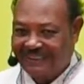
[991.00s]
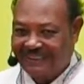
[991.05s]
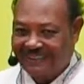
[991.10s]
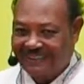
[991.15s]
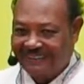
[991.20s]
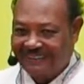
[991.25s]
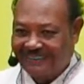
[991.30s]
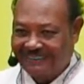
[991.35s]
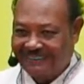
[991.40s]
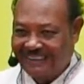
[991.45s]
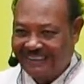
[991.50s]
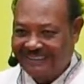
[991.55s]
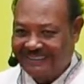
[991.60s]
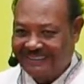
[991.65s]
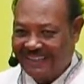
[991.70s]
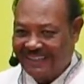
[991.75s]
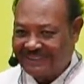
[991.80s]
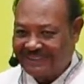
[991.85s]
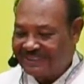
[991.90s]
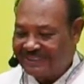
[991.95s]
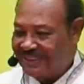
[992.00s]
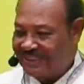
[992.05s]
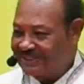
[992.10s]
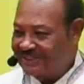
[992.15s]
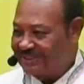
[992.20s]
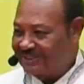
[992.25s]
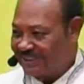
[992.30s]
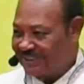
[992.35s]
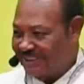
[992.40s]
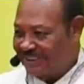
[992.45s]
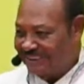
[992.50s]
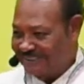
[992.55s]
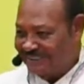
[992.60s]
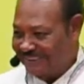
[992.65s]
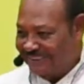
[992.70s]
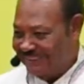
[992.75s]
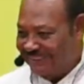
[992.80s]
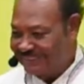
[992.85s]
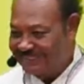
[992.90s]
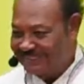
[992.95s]
Uh, they dashed outside, you know,
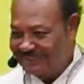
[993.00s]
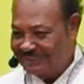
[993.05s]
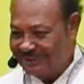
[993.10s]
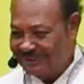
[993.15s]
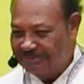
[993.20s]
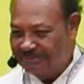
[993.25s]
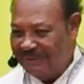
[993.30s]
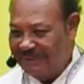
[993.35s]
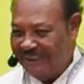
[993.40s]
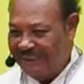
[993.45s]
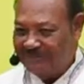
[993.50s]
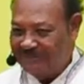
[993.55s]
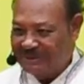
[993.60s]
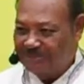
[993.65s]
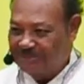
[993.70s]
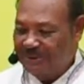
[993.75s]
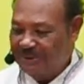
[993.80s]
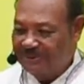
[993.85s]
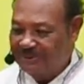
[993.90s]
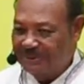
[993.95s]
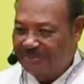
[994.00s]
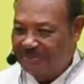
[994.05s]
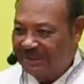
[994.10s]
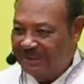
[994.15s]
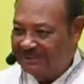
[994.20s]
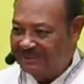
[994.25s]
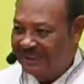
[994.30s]
because the bag was moving about.